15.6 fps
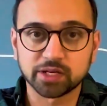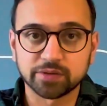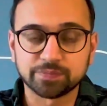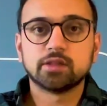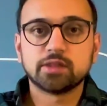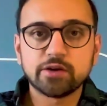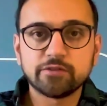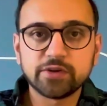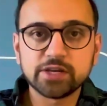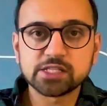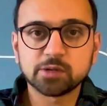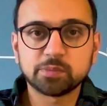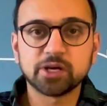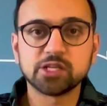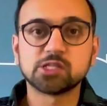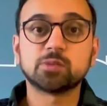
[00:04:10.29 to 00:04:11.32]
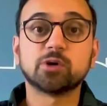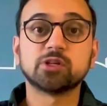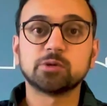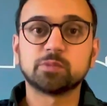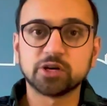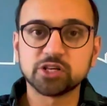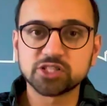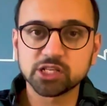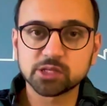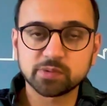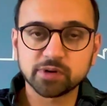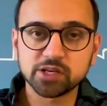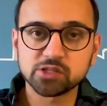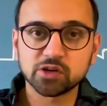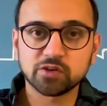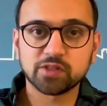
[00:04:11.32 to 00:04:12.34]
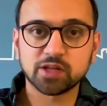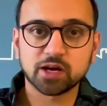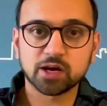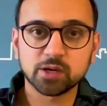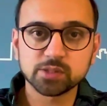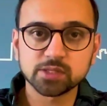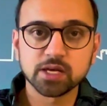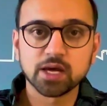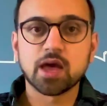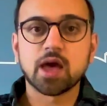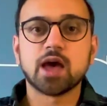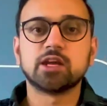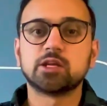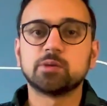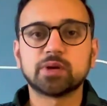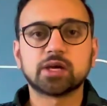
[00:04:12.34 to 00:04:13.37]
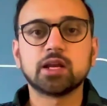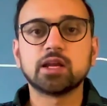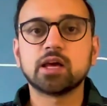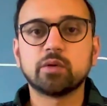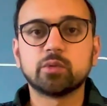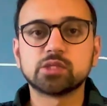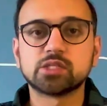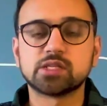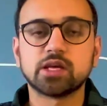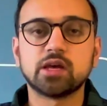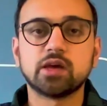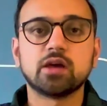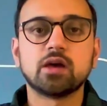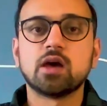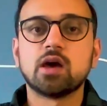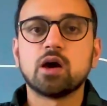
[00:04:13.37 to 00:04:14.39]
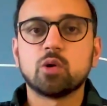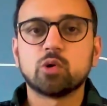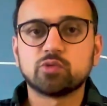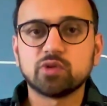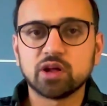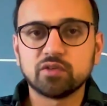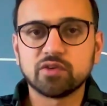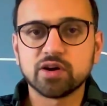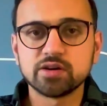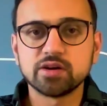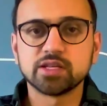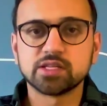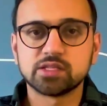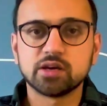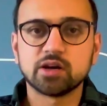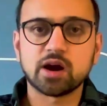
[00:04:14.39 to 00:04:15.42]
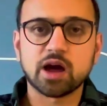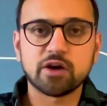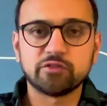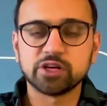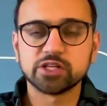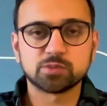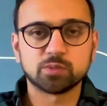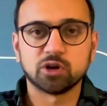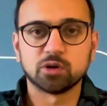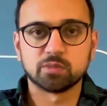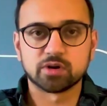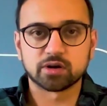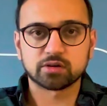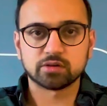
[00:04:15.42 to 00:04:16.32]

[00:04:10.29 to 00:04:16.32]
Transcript: Their fees depends on the purchase price of the house, and typically I would say $1,200 is their average ballpark.